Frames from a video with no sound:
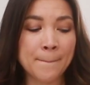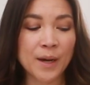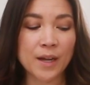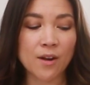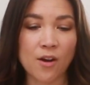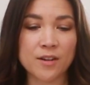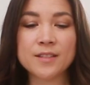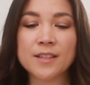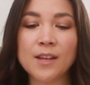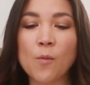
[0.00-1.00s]
But
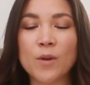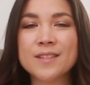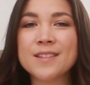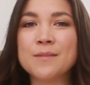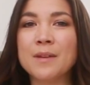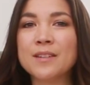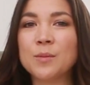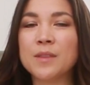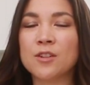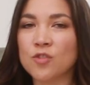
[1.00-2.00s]
honestly, once it's
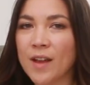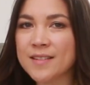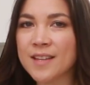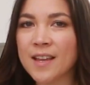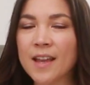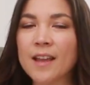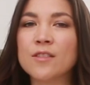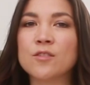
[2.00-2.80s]
mixed with the dressing,